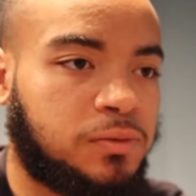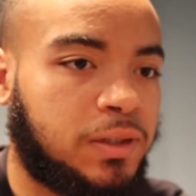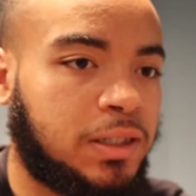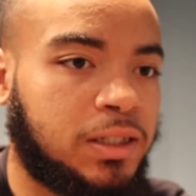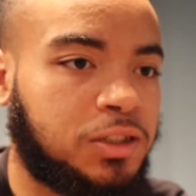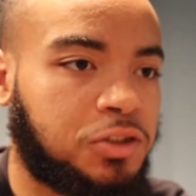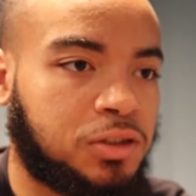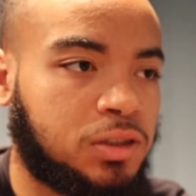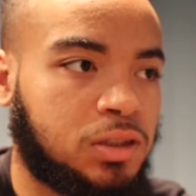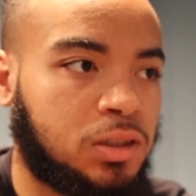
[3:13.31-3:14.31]

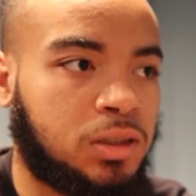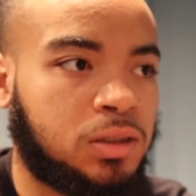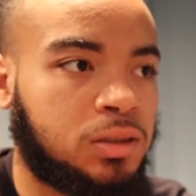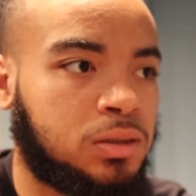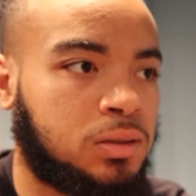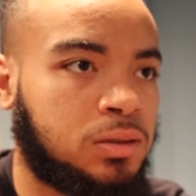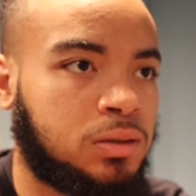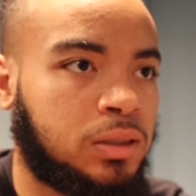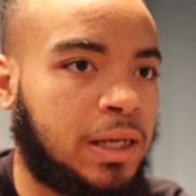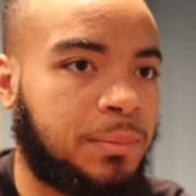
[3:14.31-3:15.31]
financially,
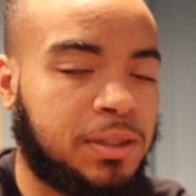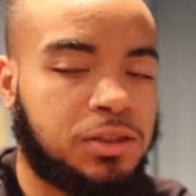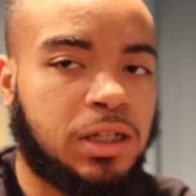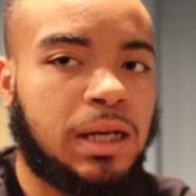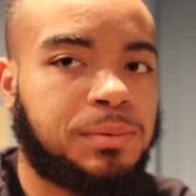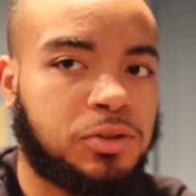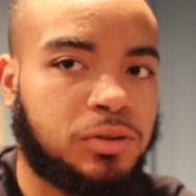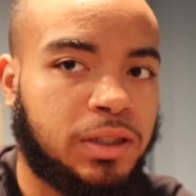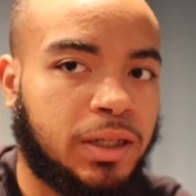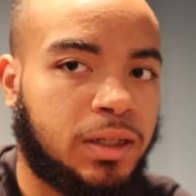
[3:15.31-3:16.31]
how many jobs you
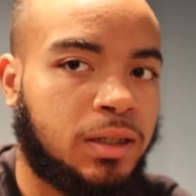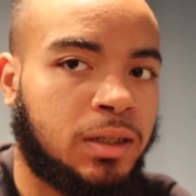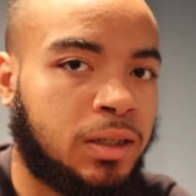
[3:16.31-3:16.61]
get,